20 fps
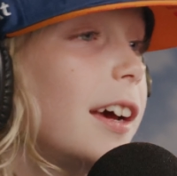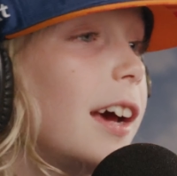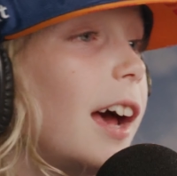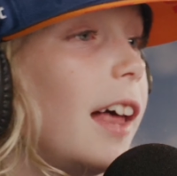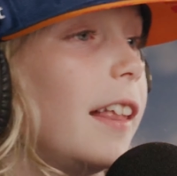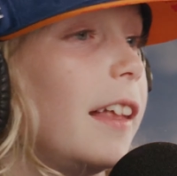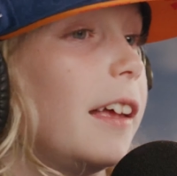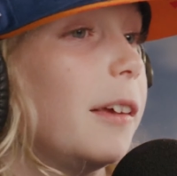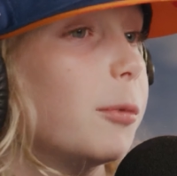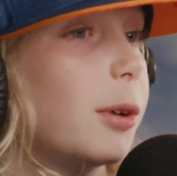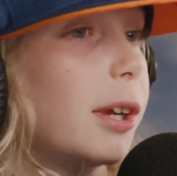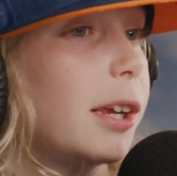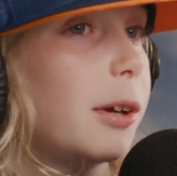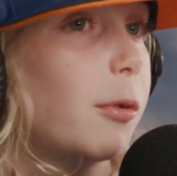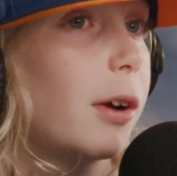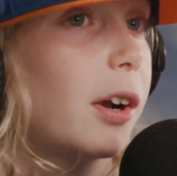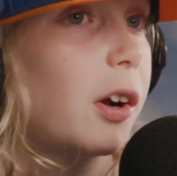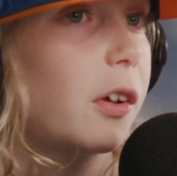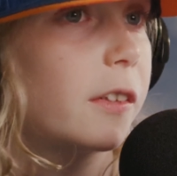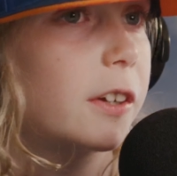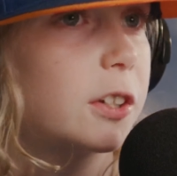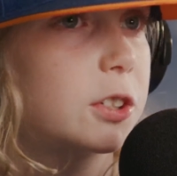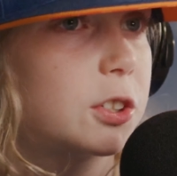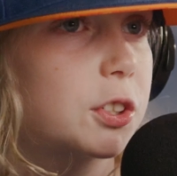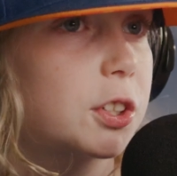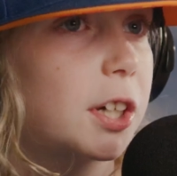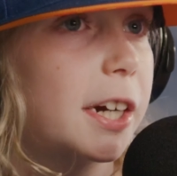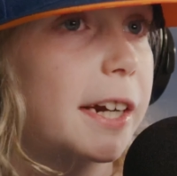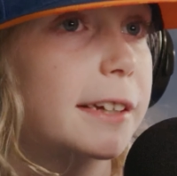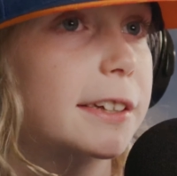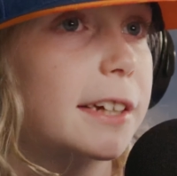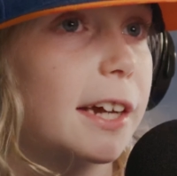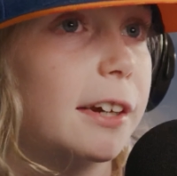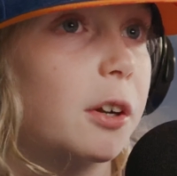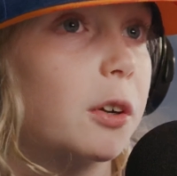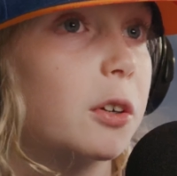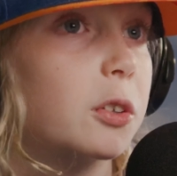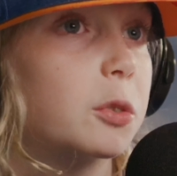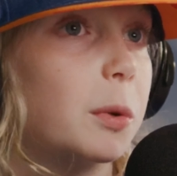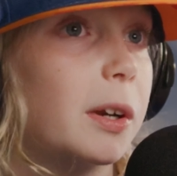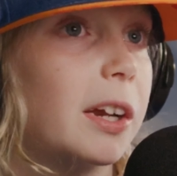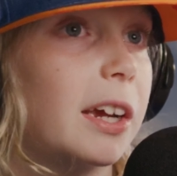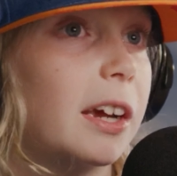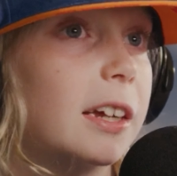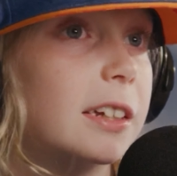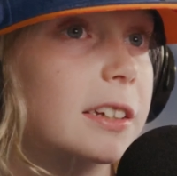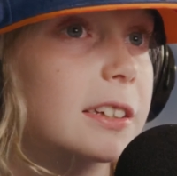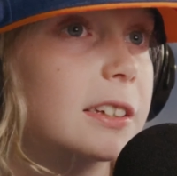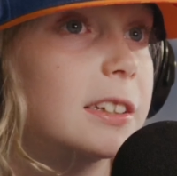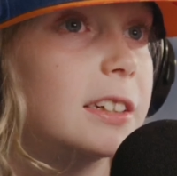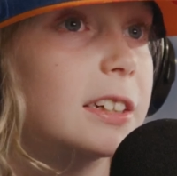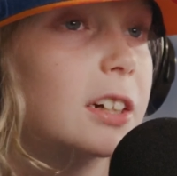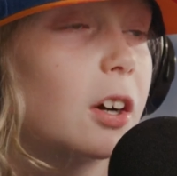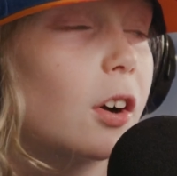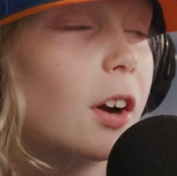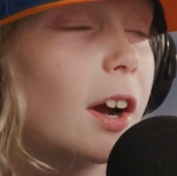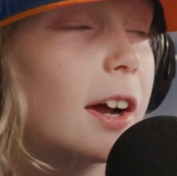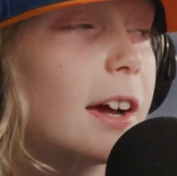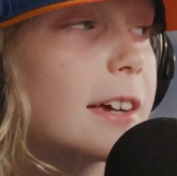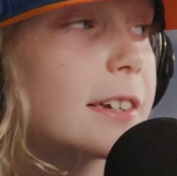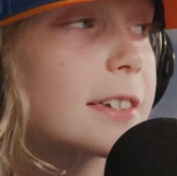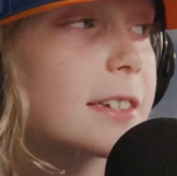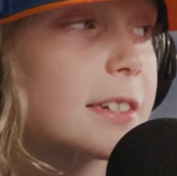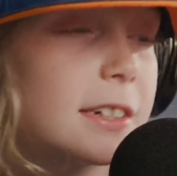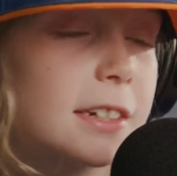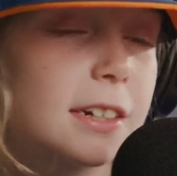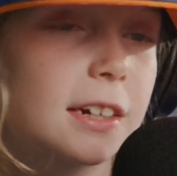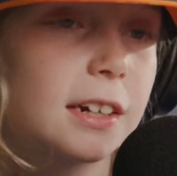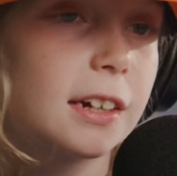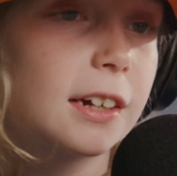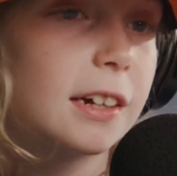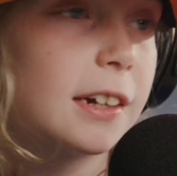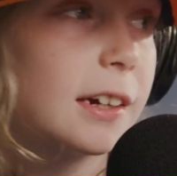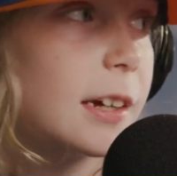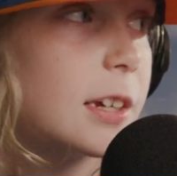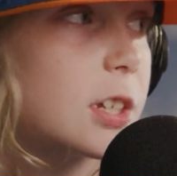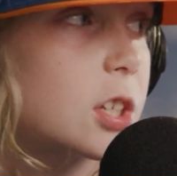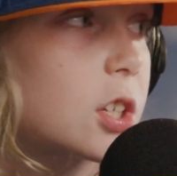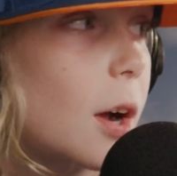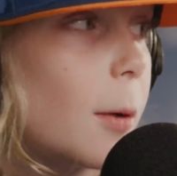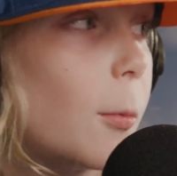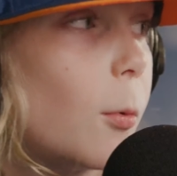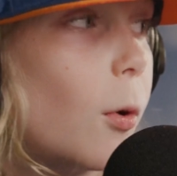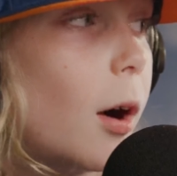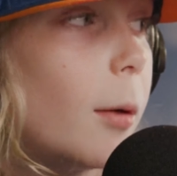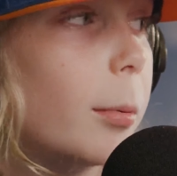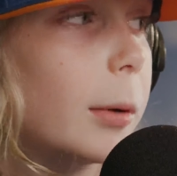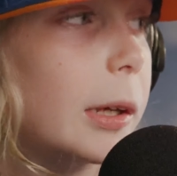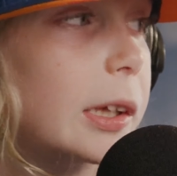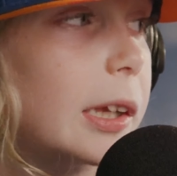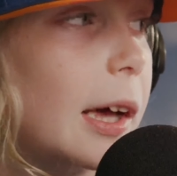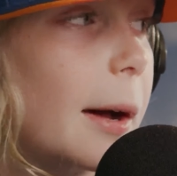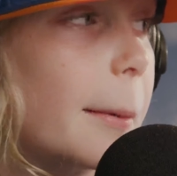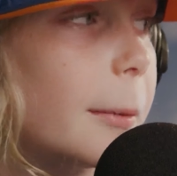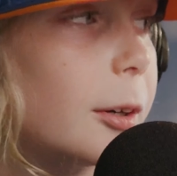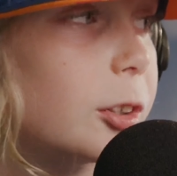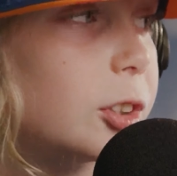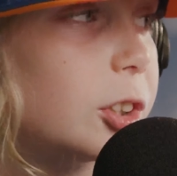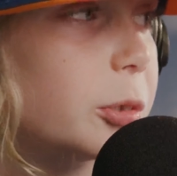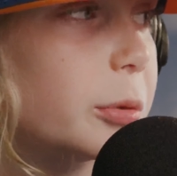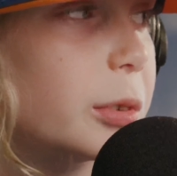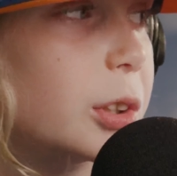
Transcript: And then when he went on the straights, I noticed when he has his DRS, it stopped wobbling that much.